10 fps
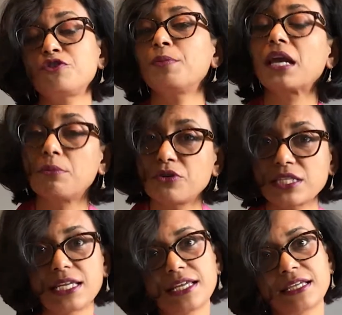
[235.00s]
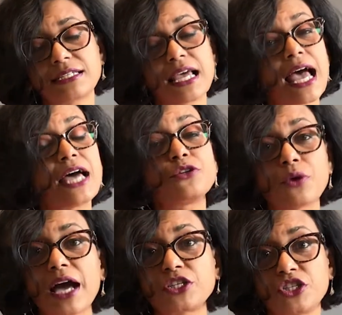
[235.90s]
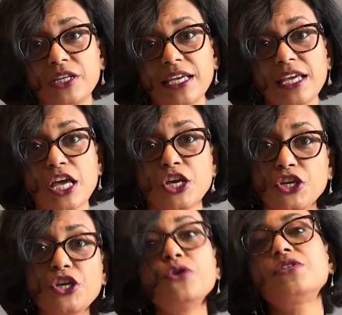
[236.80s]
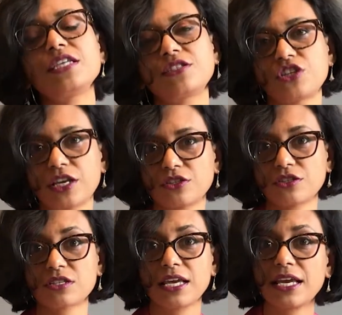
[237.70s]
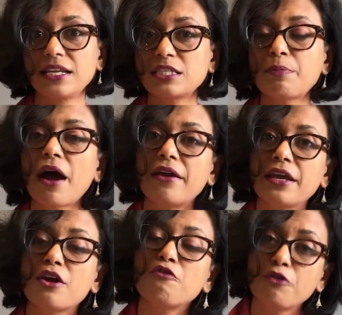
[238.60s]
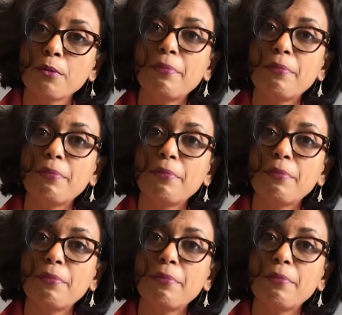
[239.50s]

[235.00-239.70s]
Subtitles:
to become resilient, and to actually use these changes in aspiring for a